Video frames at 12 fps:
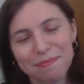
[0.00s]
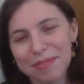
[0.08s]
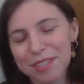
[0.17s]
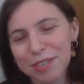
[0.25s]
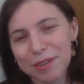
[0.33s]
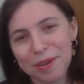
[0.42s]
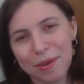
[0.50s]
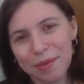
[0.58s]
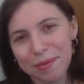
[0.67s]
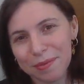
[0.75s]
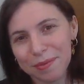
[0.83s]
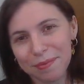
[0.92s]
It's a no.
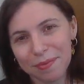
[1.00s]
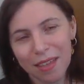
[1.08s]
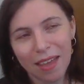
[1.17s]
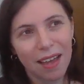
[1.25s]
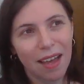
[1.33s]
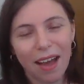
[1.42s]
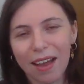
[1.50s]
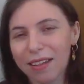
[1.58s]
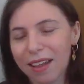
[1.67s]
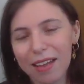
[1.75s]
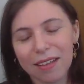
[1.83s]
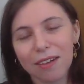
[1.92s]
I,
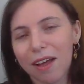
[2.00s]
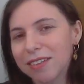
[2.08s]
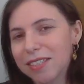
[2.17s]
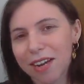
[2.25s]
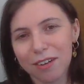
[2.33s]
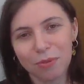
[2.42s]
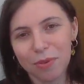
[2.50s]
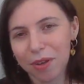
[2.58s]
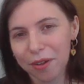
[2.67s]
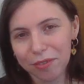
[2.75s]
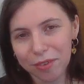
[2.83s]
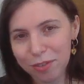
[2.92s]
like, lost touch with
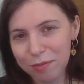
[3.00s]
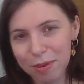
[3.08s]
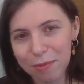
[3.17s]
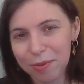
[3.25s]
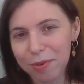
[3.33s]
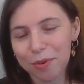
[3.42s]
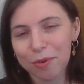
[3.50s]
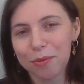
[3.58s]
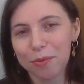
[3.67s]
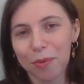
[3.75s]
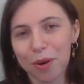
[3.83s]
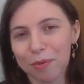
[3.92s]
all those people who
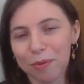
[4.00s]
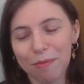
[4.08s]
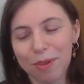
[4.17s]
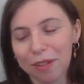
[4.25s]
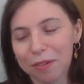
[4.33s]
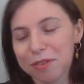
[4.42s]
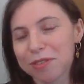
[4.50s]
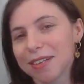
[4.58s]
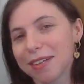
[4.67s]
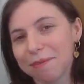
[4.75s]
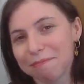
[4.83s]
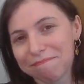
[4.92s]
worked with me
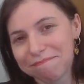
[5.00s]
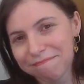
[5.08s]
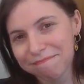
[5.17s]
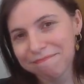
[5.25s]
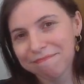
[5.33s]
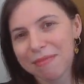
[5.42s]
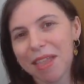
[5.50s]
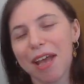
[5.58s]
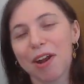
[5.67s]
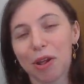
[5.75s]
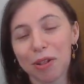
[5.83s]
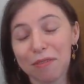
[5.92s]
closely
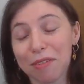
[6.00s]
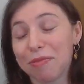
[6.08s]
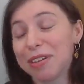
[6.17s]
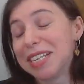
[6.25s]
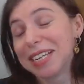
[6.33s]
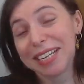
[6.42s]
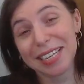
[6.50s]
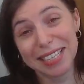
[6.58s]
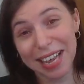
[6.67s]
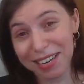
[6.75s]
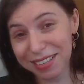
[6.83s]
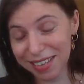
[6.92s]
at all of the facilities,
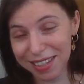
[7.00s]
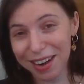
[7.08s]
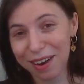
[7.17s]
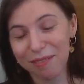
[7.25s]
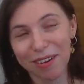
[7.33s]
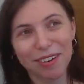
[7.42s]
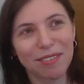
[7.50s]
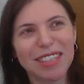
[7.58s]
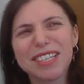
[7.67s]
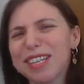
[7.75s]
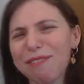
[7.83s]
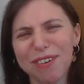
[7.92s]
actually, that I worked with,
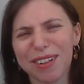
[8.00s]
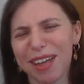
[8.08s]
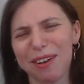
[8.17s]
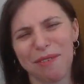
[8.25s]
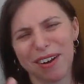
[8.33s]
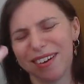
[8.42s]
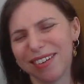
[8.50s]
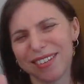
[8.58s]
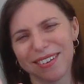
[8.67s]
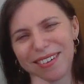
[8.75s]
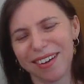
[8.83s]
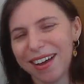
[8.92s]
except for, like, one or
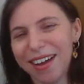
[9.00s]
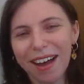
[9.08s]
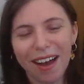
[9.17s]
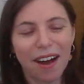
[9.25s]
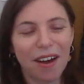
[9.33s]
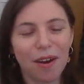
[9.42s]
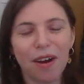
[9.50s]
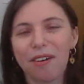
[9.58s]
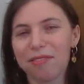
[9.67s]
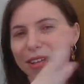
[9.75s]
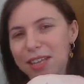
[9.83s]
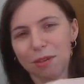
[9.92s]
two of,
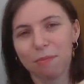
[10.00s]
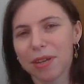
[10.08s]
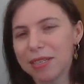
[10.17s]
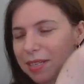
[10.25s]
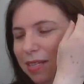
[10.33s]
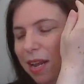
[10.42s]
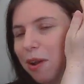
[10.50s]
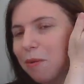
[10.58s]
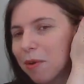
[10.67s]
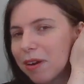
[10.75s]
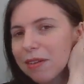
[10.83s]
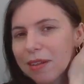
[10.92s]
like, the places that I
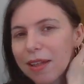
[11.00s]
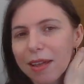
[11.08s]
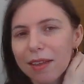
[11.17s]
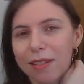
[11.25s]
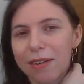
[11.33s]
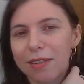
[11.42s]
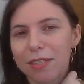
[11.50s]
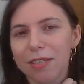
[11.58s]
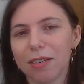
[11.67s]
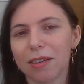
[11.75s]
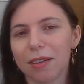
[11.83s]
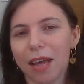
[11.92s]
worked. Like, there's
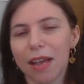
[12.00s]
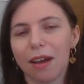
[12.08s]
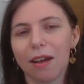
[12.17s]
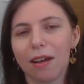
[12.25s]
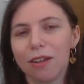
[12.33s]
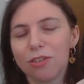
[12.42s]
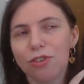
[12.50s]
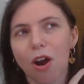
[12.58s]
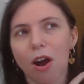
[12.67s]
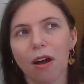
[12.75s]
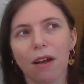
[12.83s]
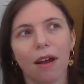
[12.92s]
still, like, a
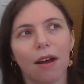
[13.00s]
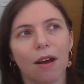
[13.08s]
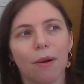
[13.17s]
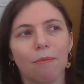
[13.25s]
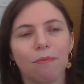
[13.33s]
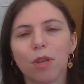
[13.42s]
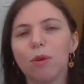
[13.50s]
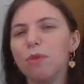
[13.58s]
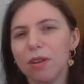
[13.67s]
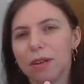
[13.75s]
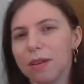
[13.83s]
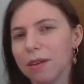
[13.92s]
strong
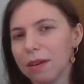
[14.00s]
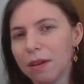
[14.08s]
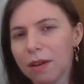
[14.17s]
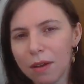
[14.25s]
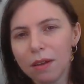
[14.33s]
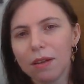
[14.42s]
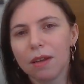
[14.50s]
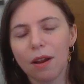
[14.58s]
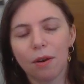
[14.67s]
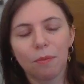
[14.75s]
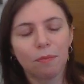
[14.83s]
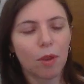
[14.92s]
community, you
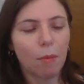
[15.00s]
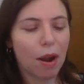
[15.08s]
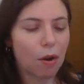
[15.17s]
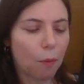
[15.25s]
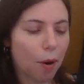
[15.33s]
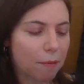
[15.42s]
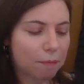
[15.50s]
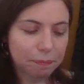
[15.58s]
know, no matter what.